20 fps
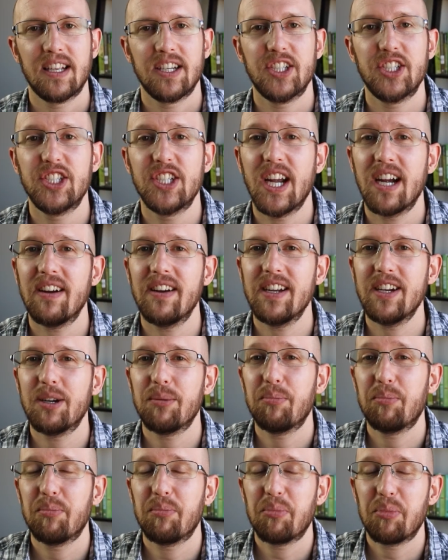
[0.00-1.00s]
Sharing
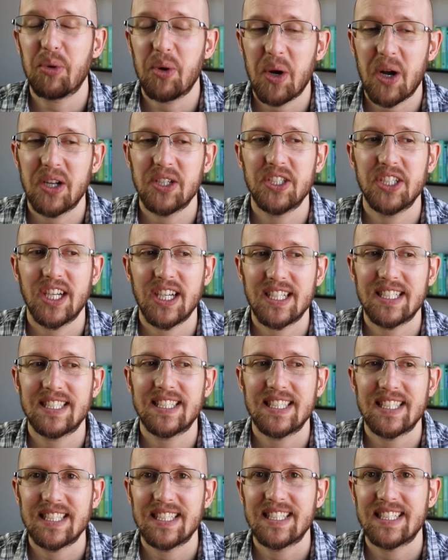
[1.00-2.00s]
your
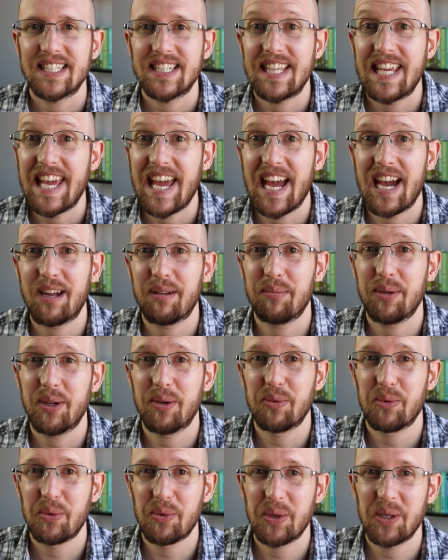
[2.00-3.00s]
project can be
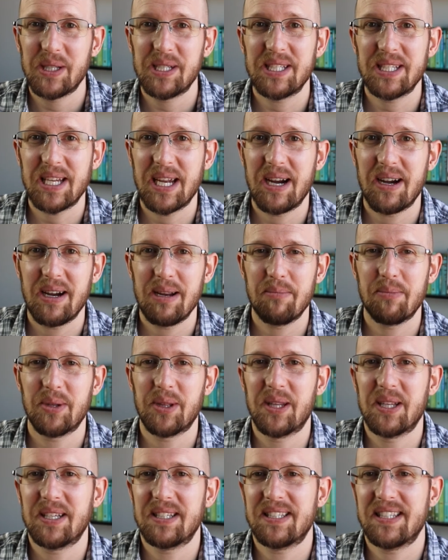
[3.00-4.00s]
really scary,
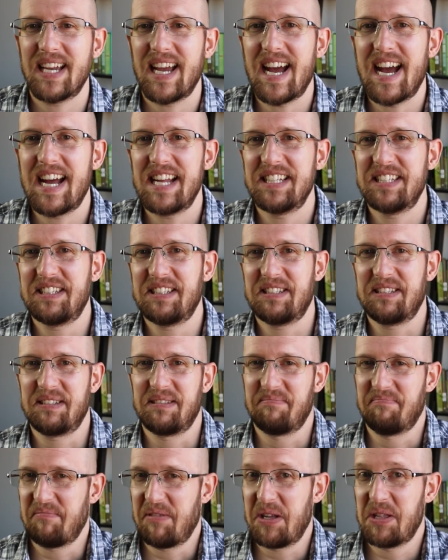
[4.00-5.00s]
but this adds
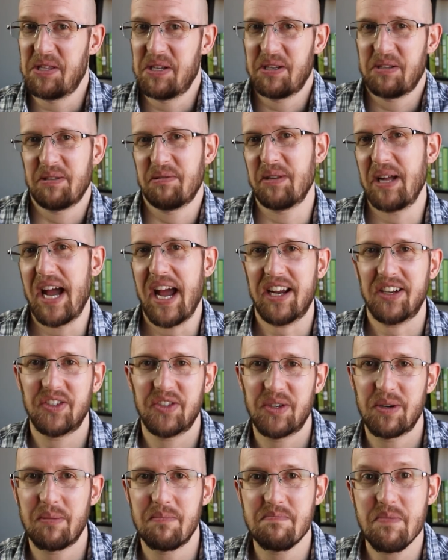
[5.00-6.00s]
a little
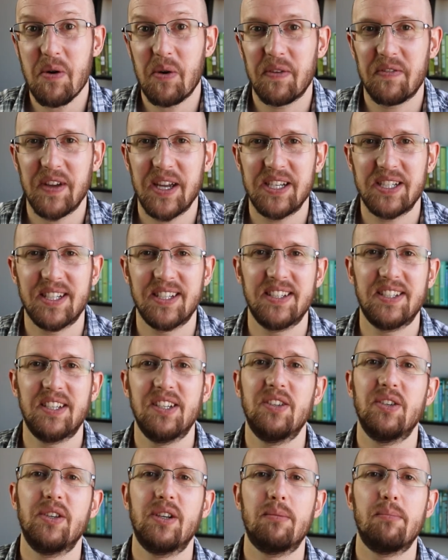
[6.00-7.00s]
extra motivation to
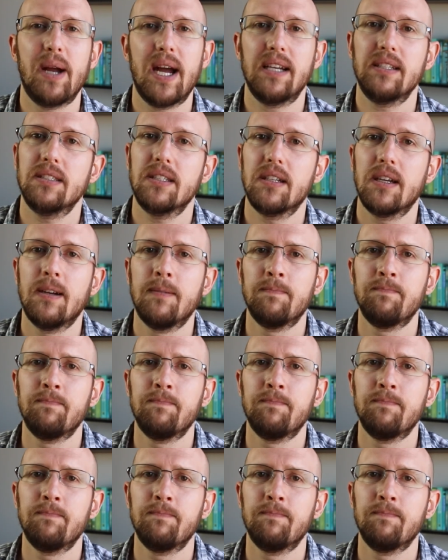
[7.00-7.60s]
do your best.